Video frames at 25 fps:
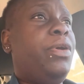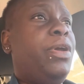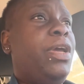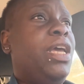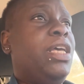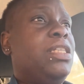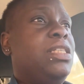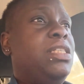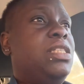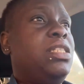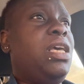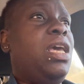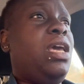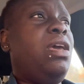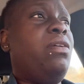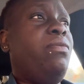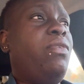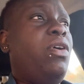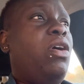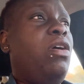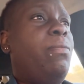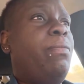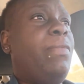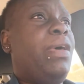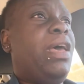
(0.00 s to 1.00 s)
and save
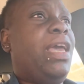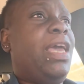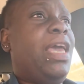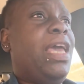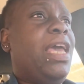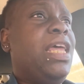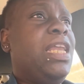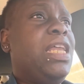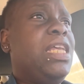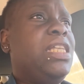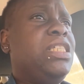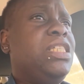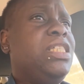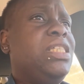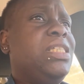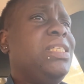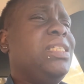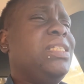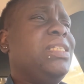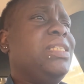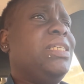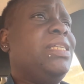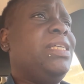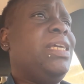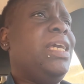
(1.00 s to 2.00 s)
all my edits just
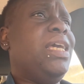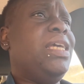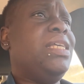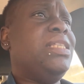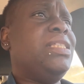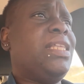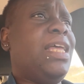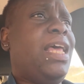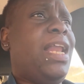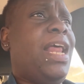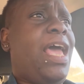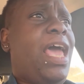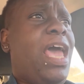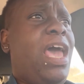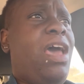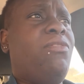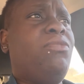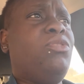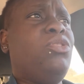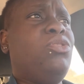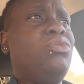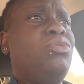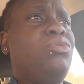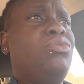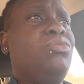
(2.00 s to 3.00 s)
in case that I
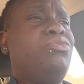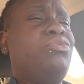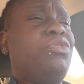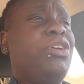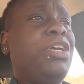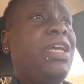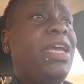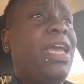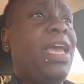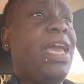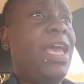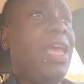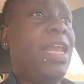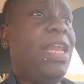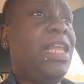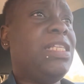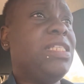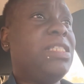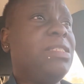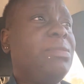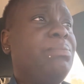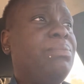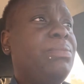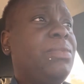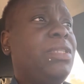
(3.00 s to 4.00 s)
have to re-edit
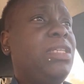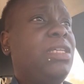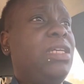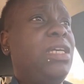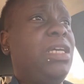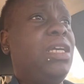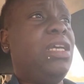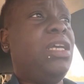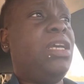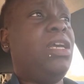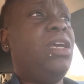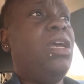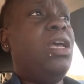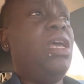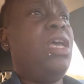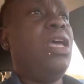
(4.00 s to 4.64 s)
something